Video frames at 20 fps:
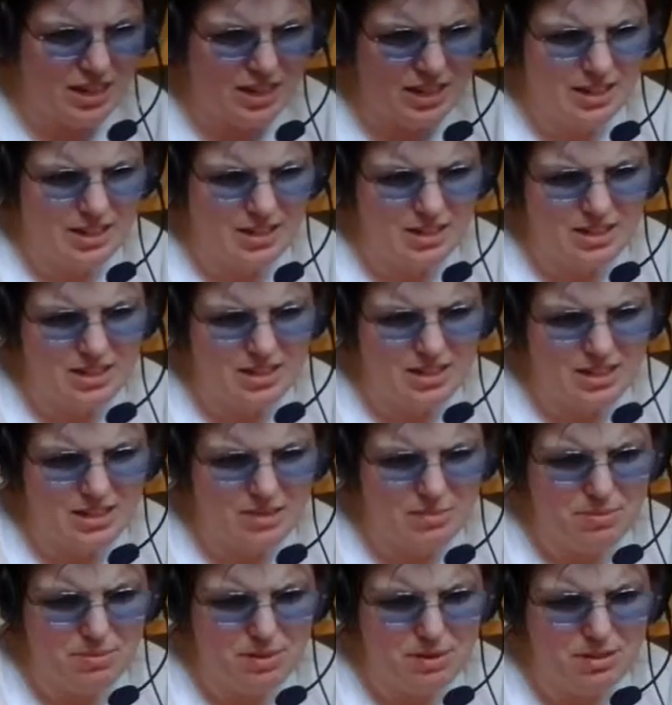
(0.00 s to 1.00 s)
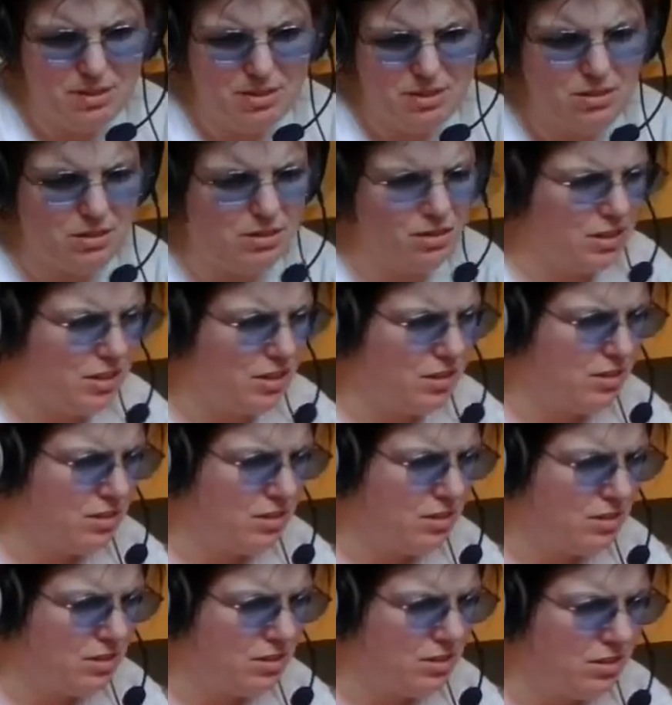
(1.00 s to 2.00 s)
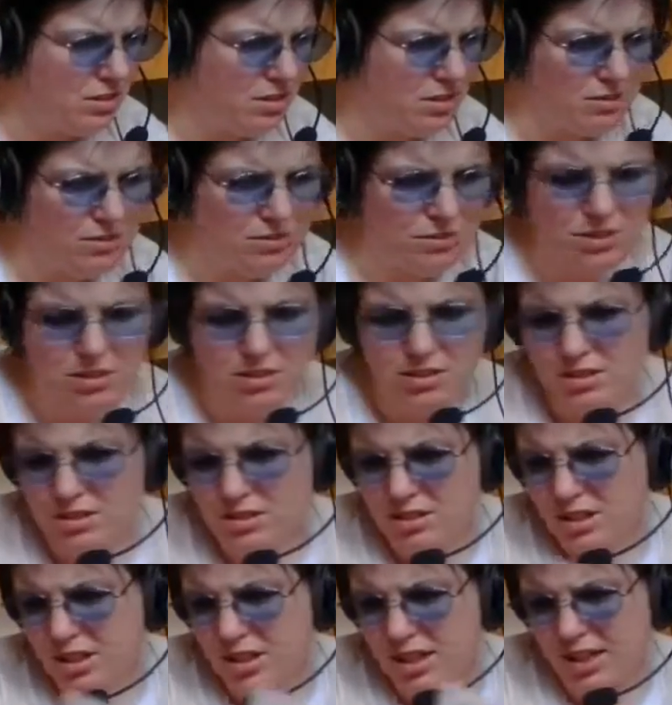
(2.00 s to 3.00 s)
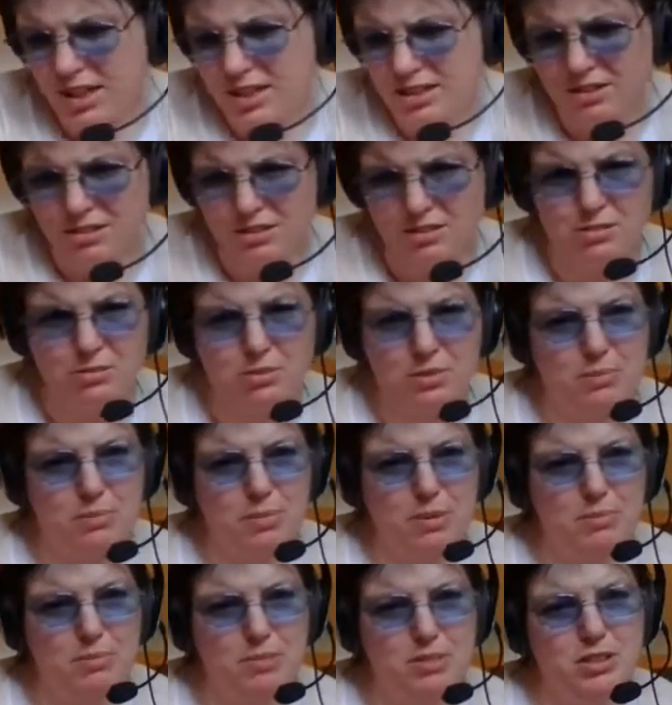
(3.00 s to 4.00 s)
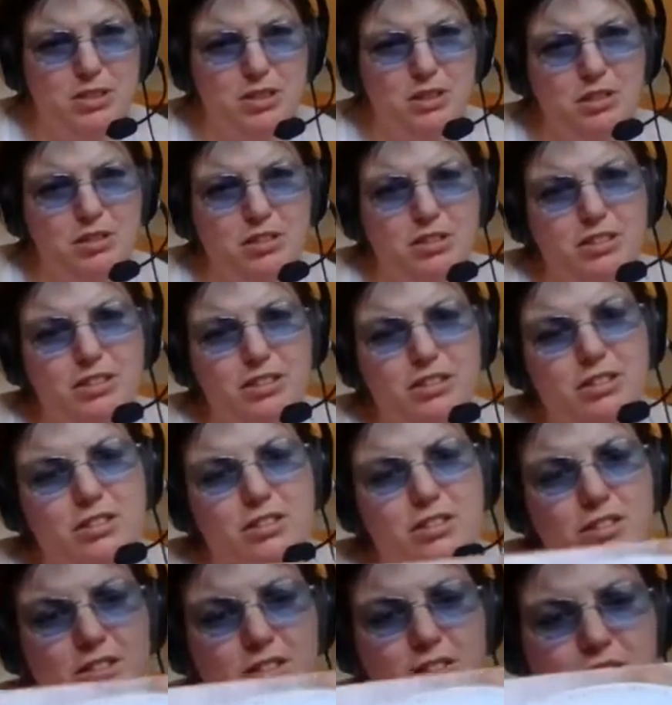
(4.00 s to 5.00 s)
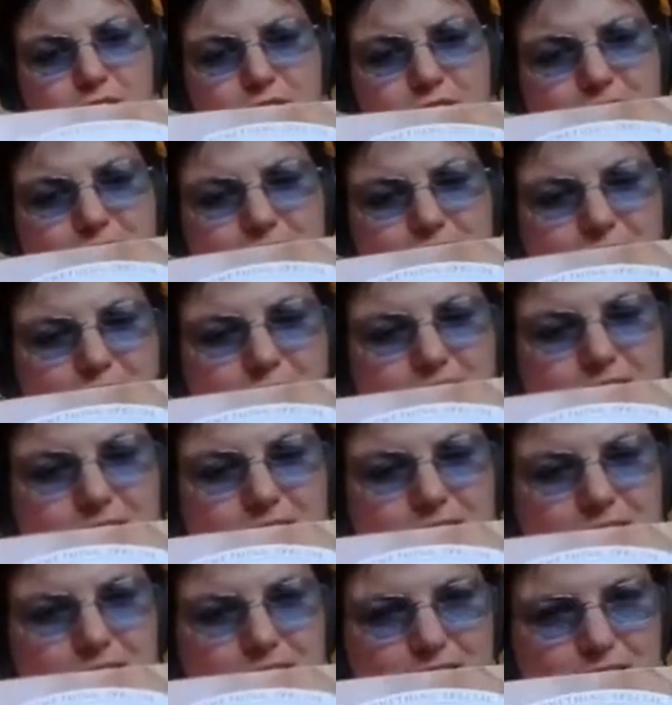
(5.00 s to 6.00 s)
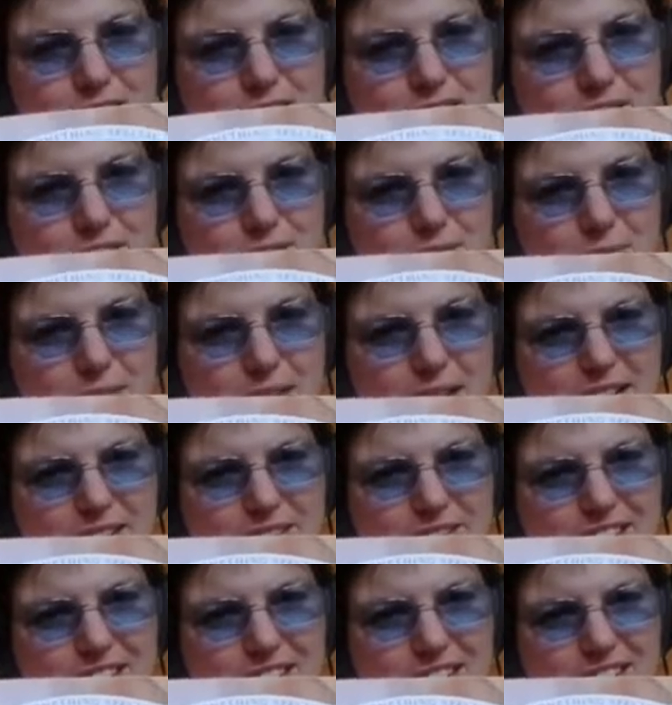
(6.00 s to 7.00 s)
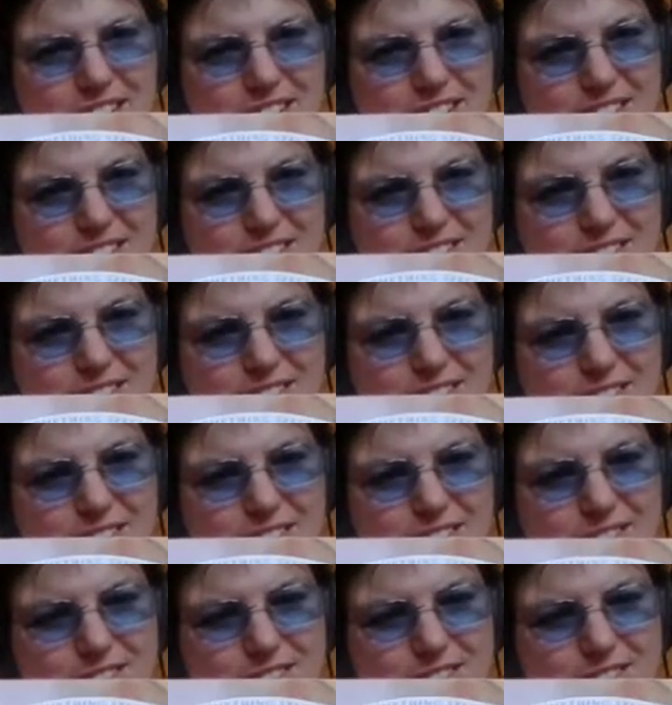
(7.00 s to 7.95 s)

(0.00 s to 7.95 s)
And this is the picture that's on the front, and also what the bumper chart is. Ballerinas.